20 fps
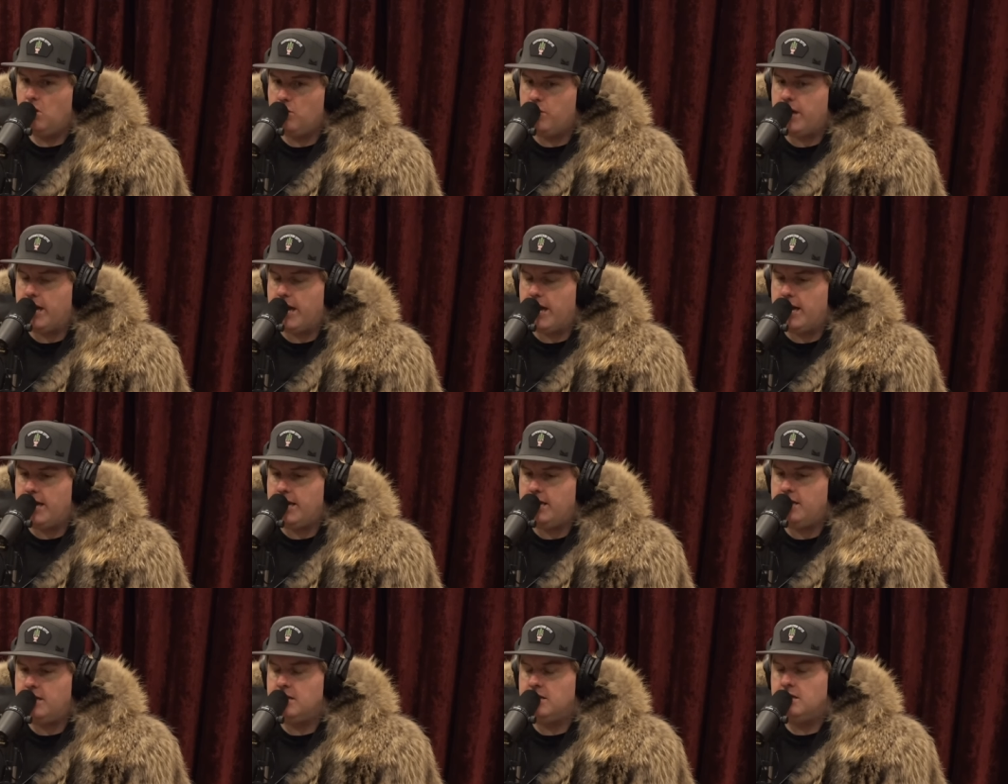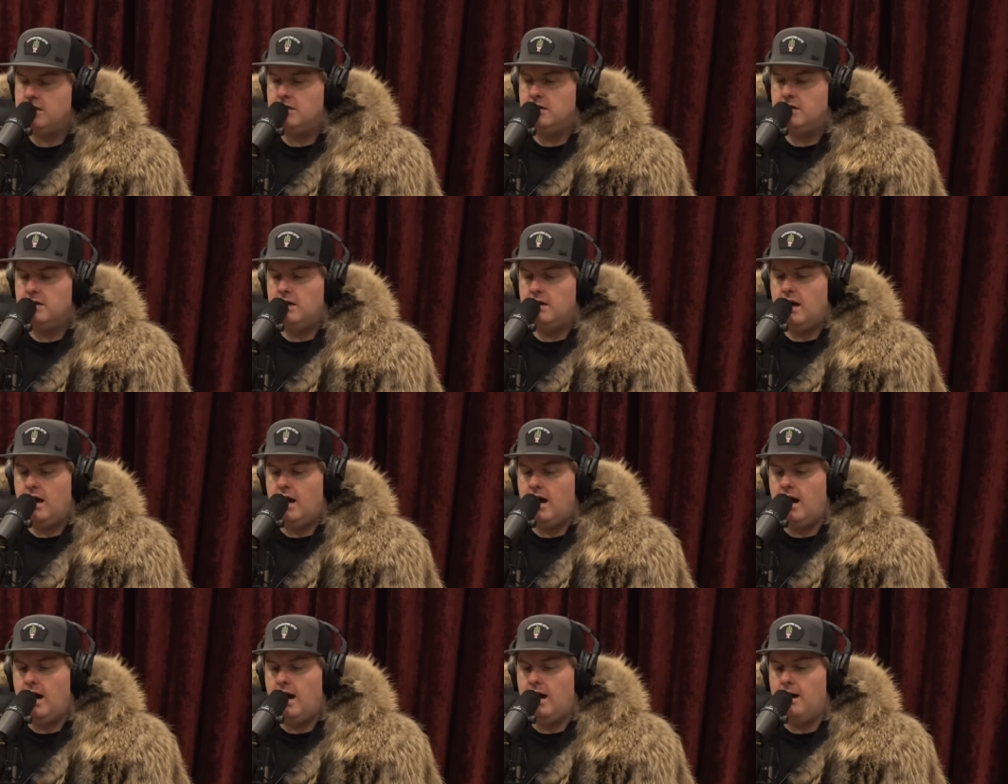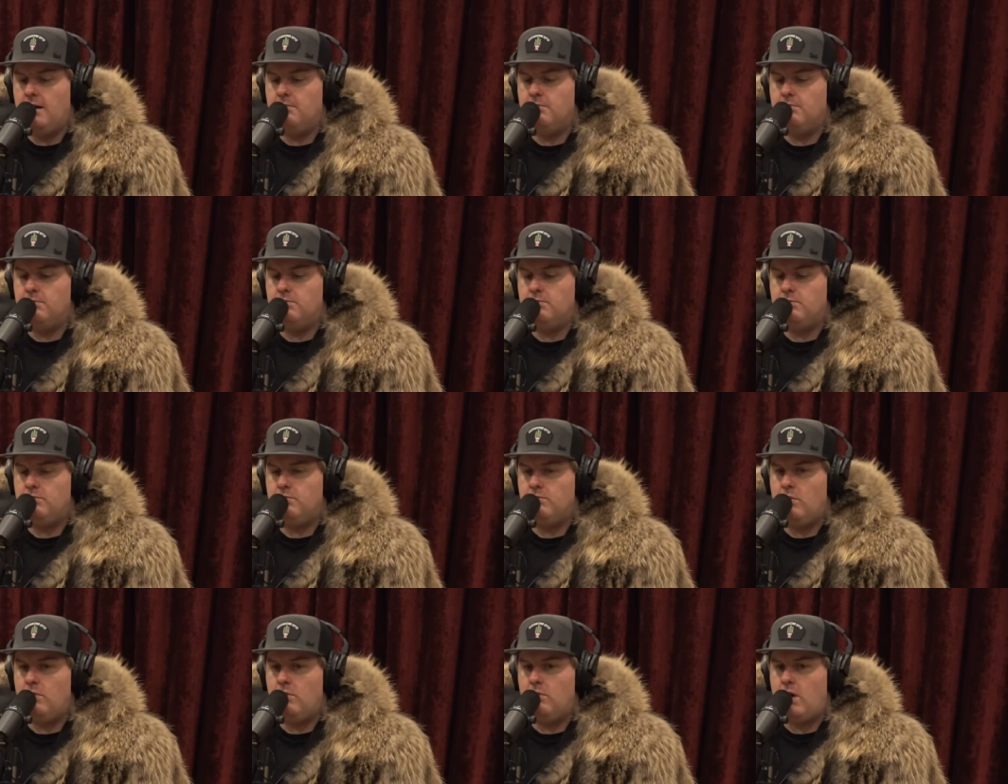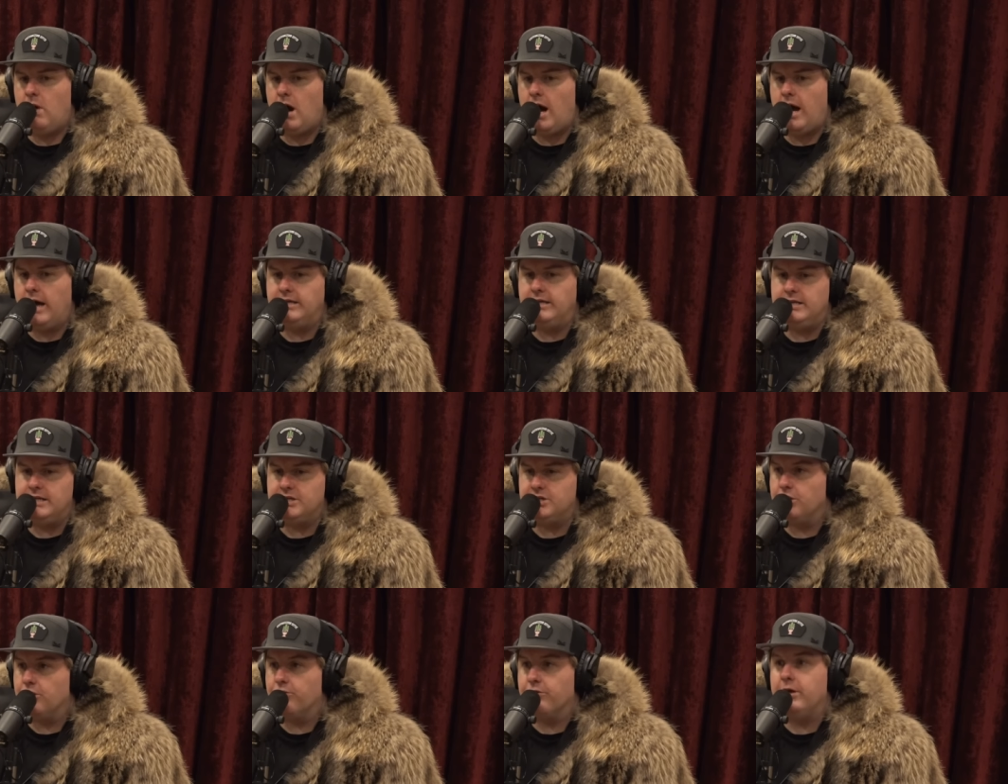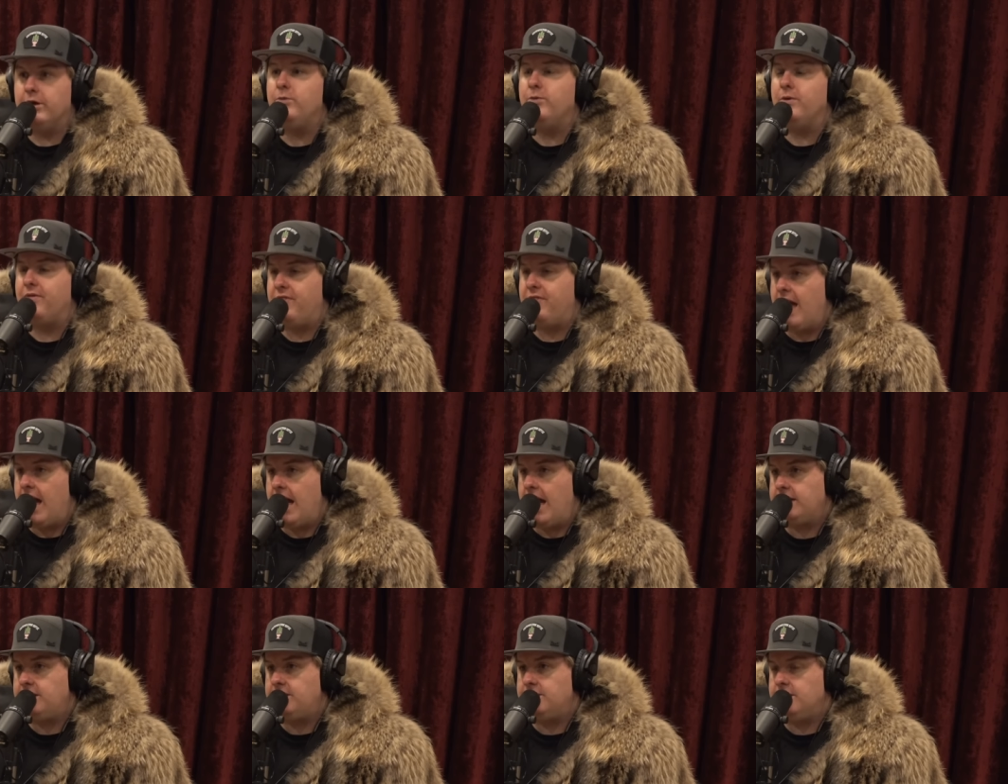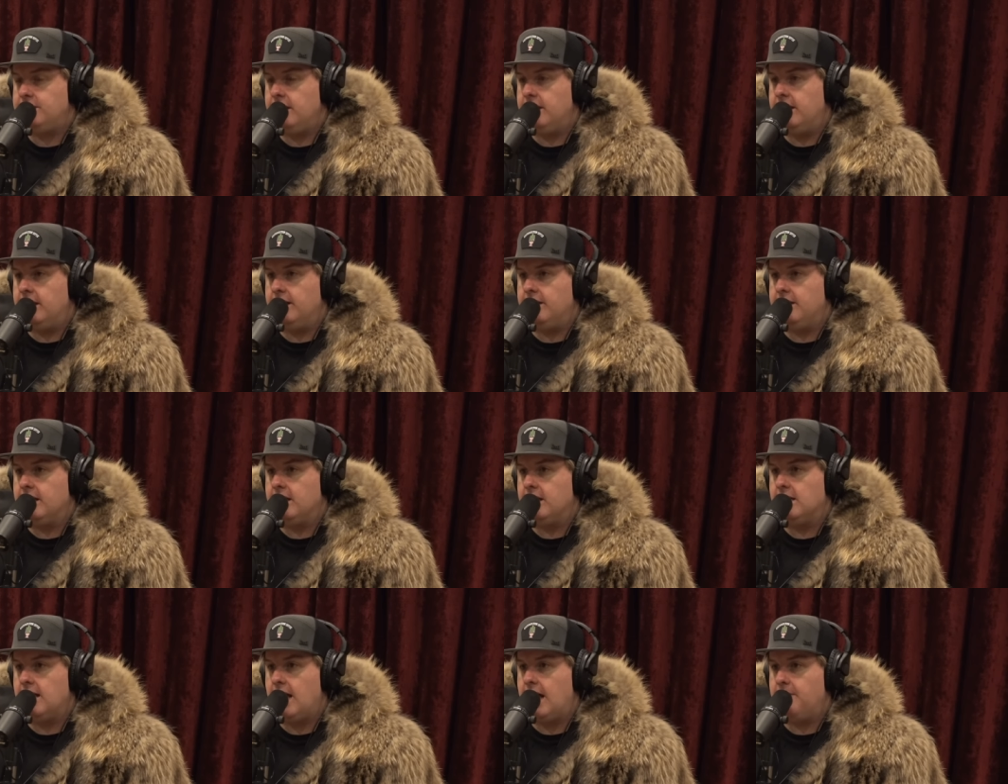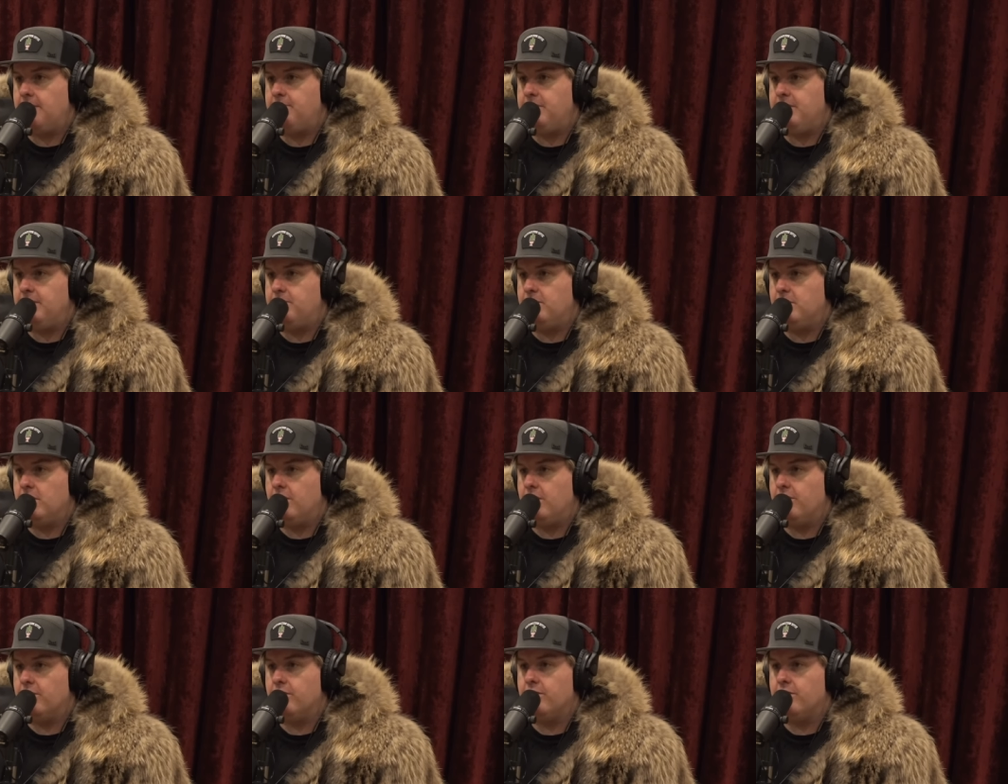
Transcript: Okay. Um, I disagree with that, and I think a lot of people on